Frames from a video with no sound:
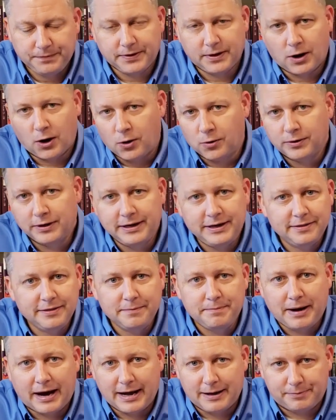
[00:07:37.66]
Only in the
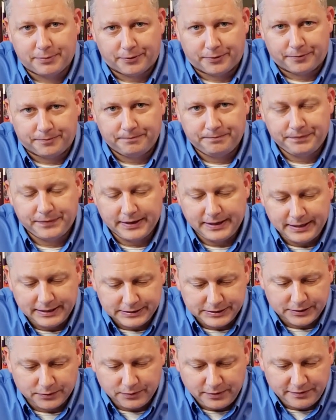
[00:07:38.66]
Bible
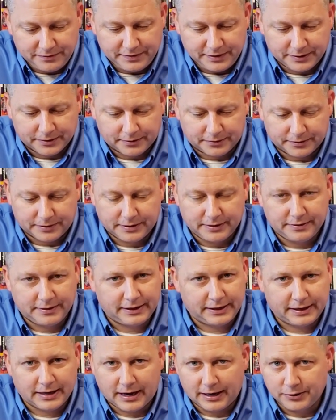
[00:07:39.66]
is it revealed
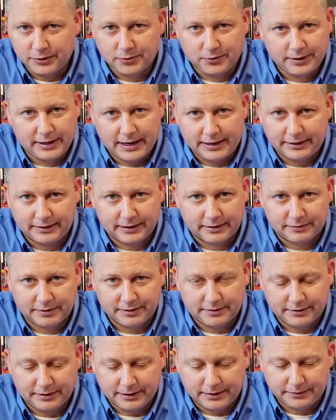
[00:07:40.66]
that God created
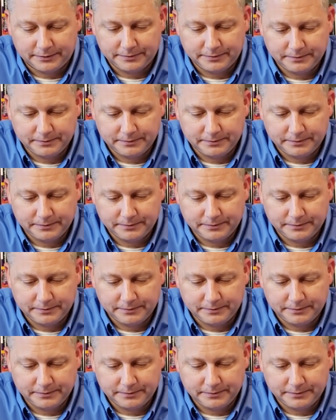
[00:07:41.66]
everything.